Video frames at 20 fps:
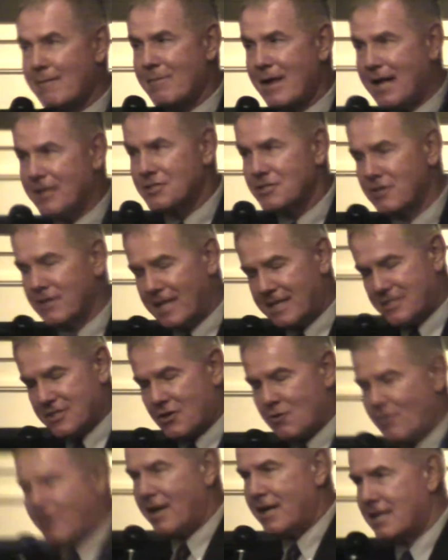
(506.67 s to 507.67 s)
I'm not sure that's
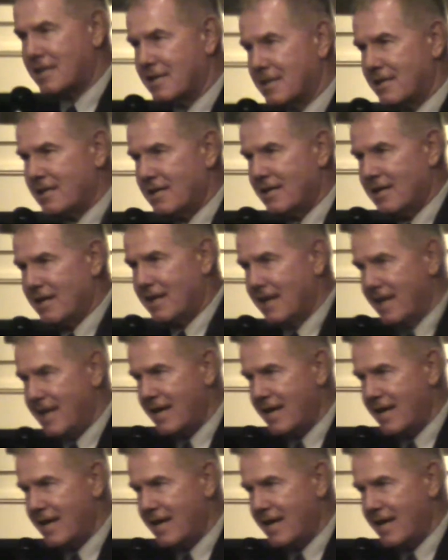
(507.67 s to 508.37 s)
a credit to